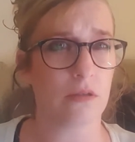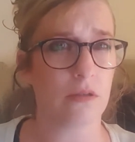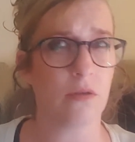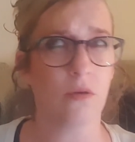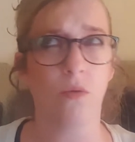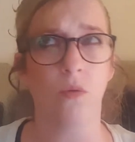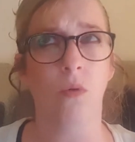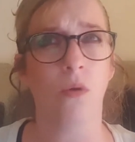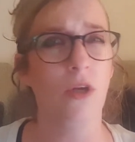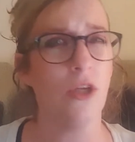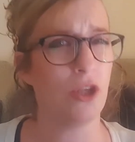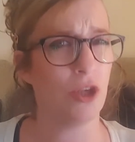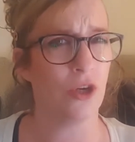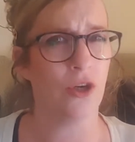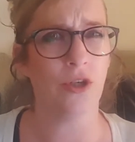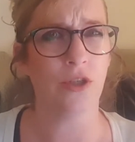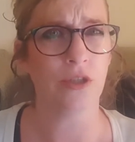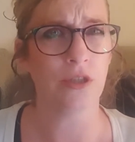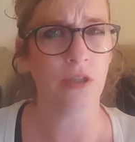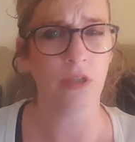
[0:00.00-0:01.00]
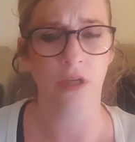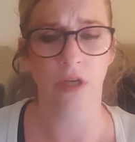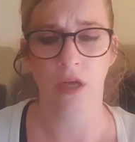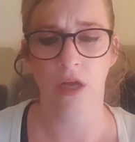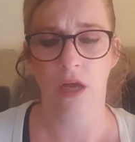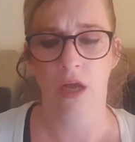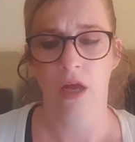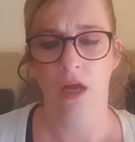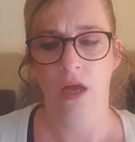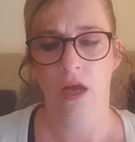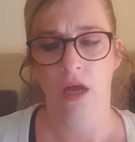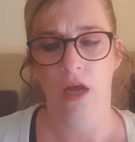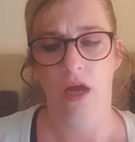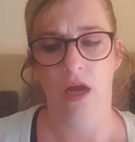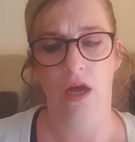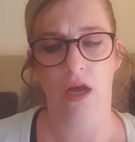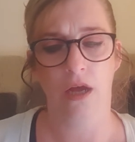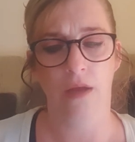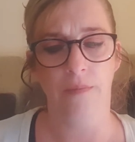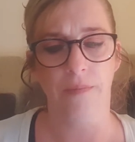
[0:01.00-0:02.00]
quite young.
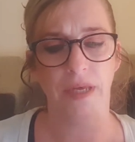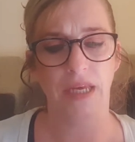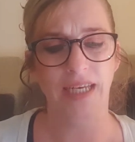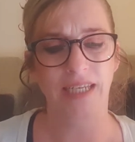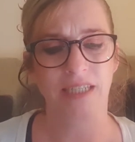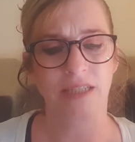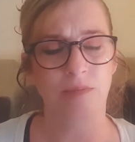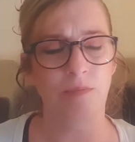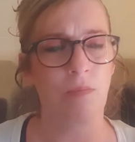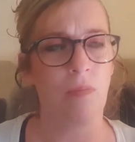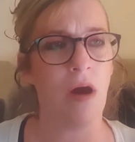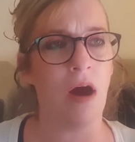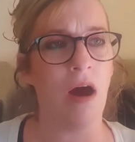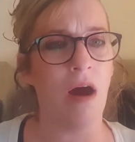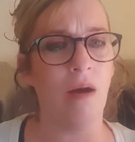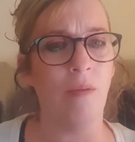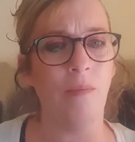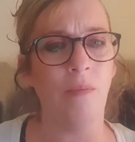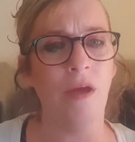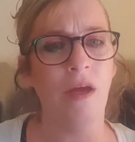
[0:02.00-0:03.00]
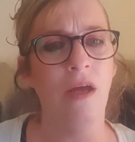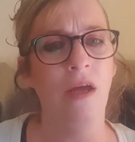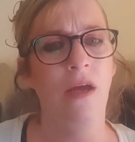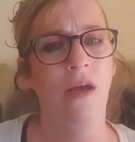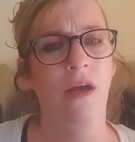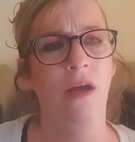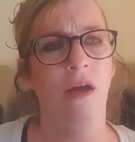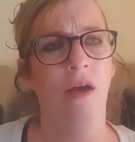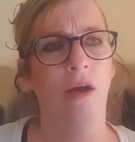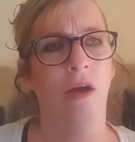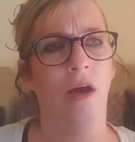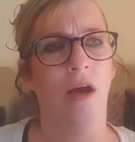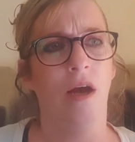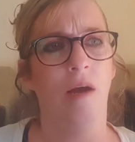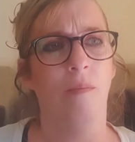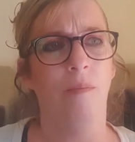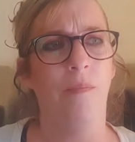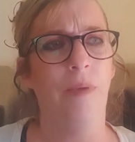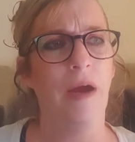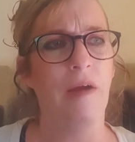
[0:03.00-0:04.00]
His mom
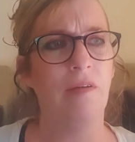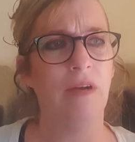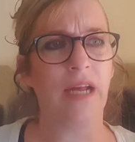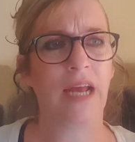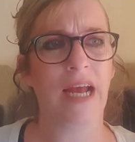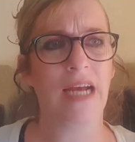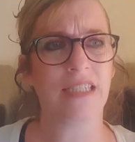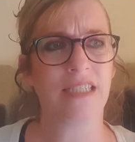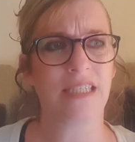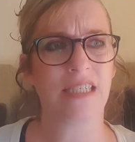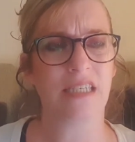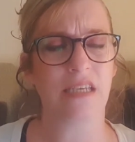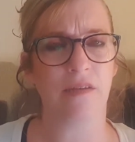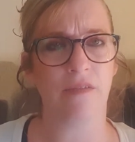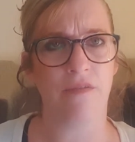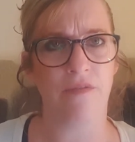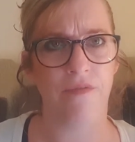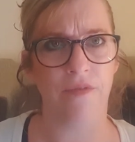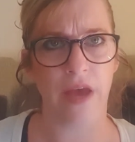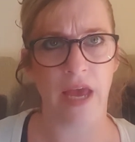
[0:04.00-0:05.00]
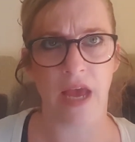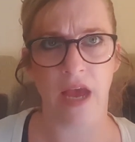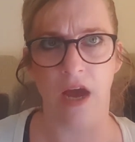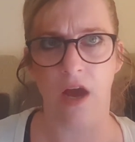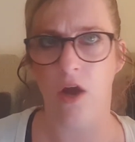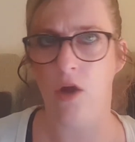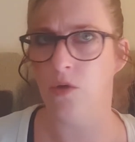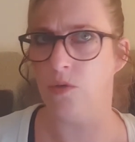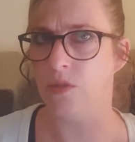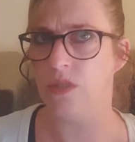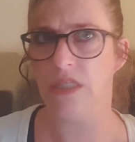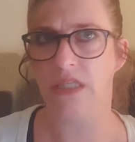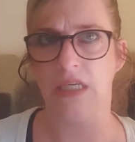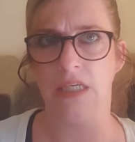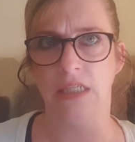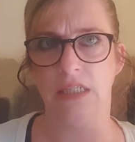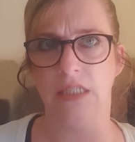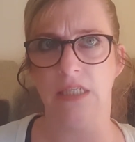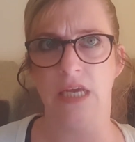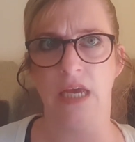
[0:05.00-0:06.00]
apparently had severe
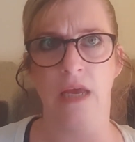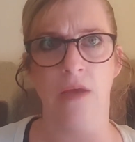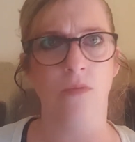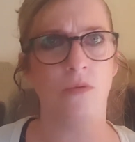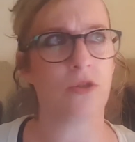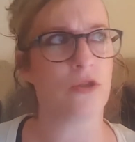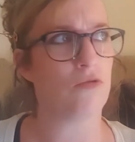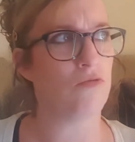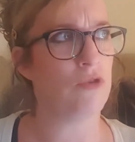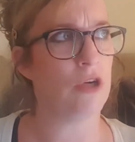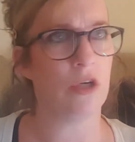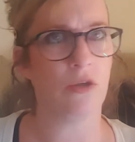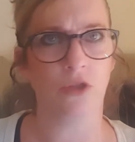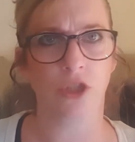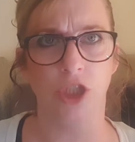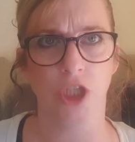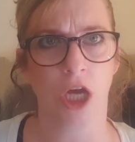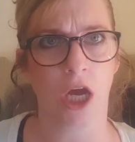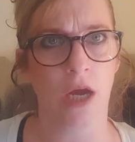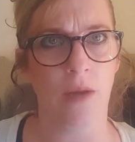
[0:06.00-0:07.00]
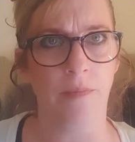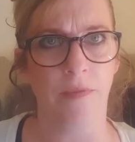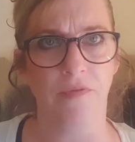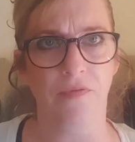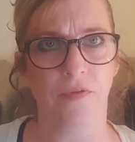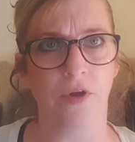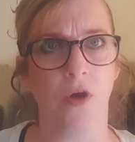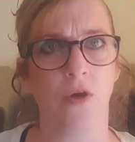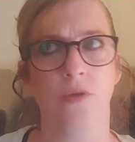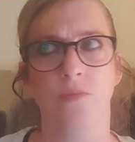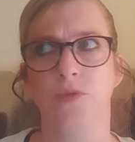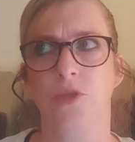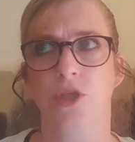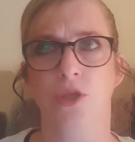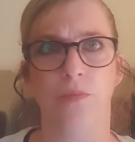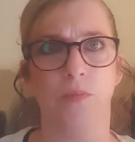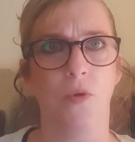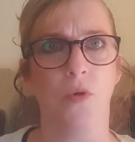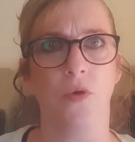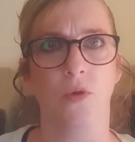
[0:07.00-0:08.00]
OCD, was a real germaphobe to
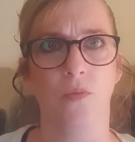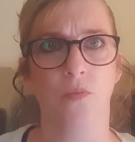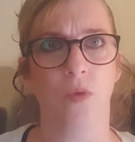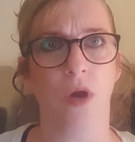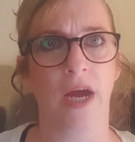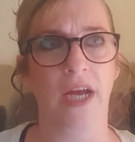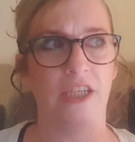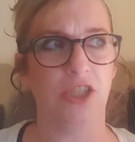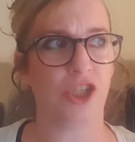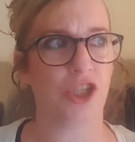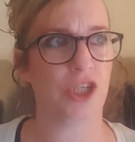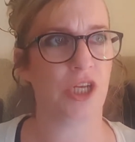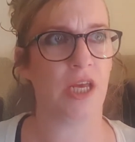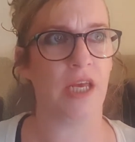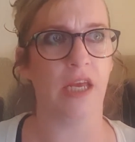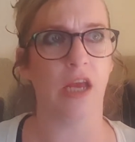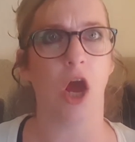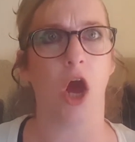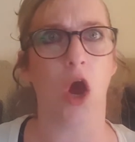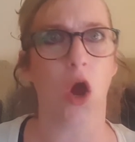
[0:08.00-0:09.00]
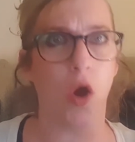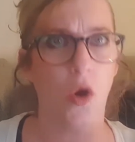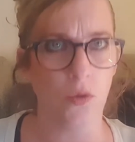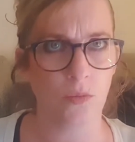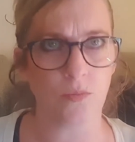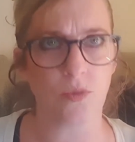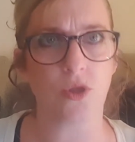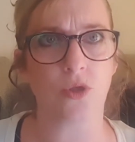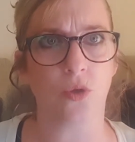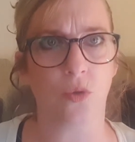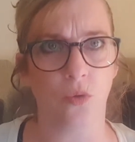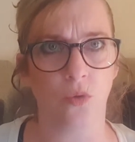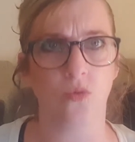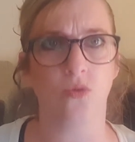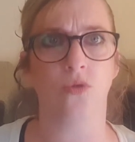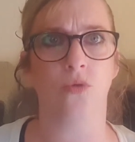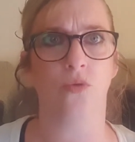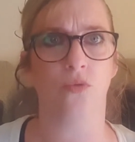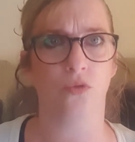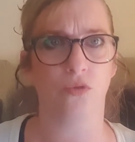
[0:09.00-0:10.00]
the point where she
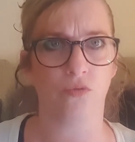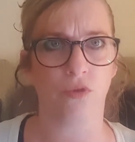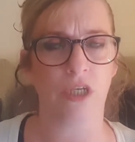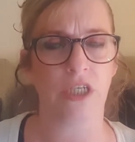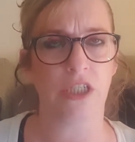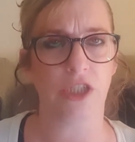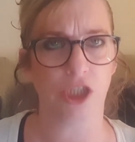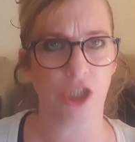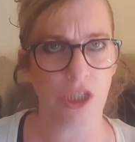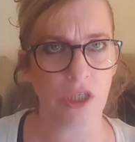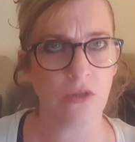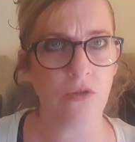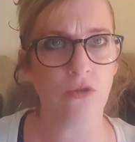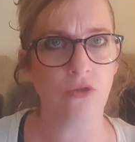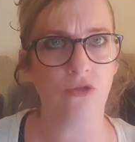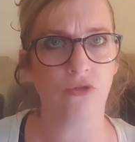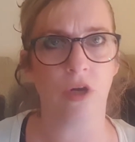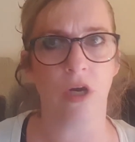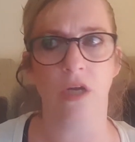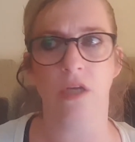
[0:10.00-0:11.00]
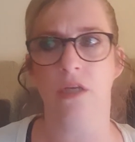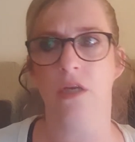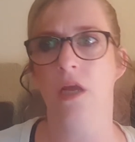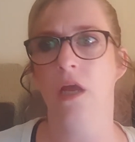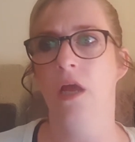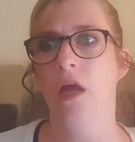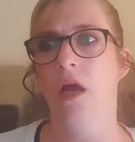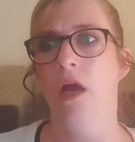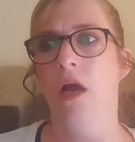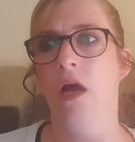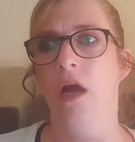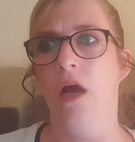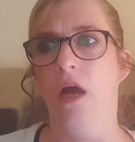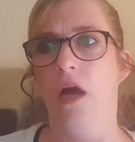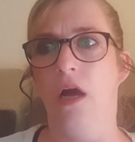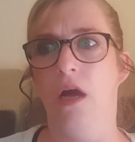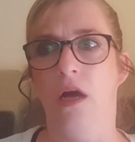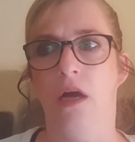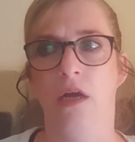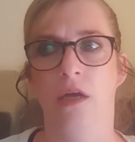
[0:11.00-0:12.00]
homeschooled all 3 children.
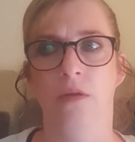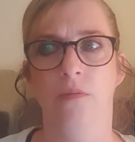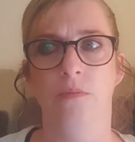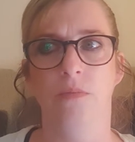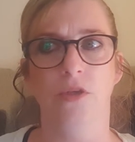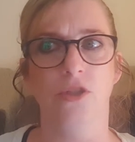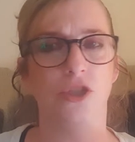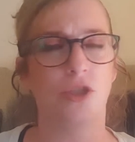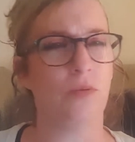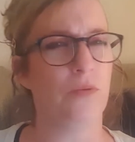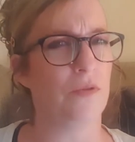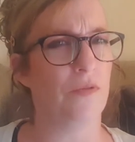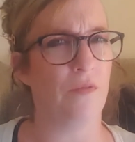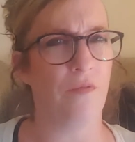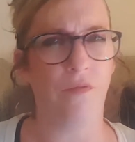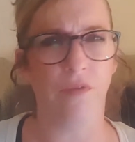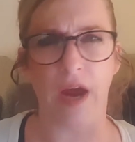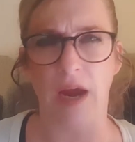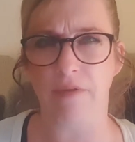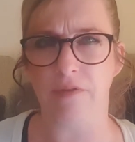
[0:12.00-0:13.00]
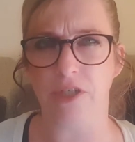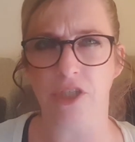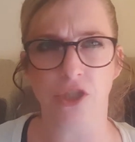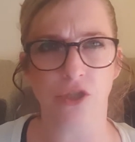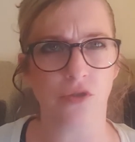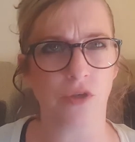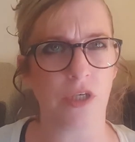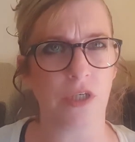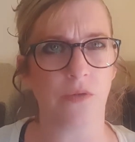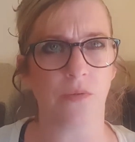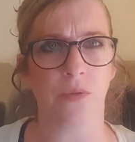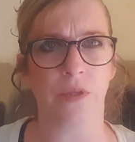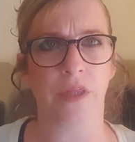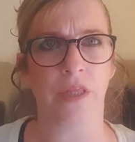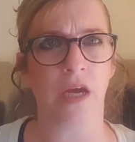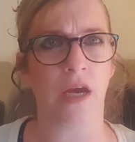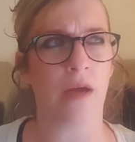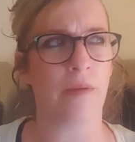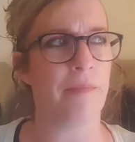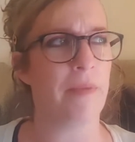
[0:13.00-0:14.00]
She was very strict with
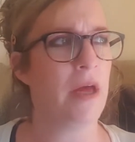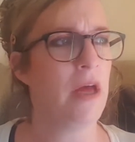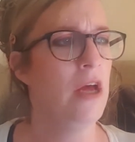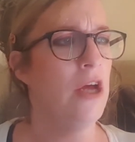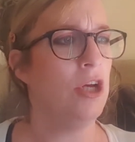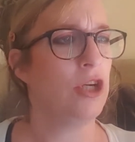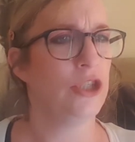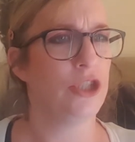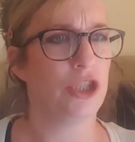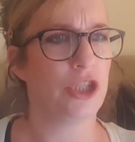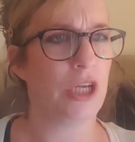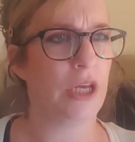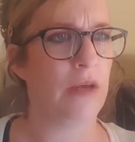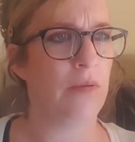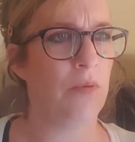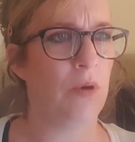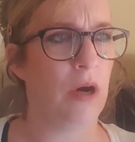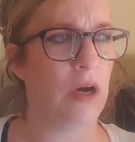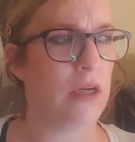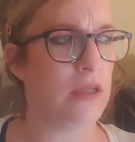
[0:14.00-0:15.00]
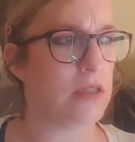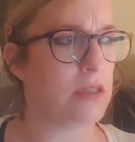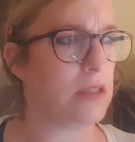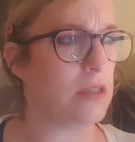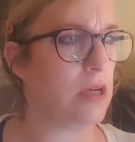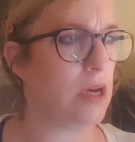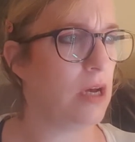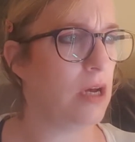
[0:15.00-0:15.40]
them. She was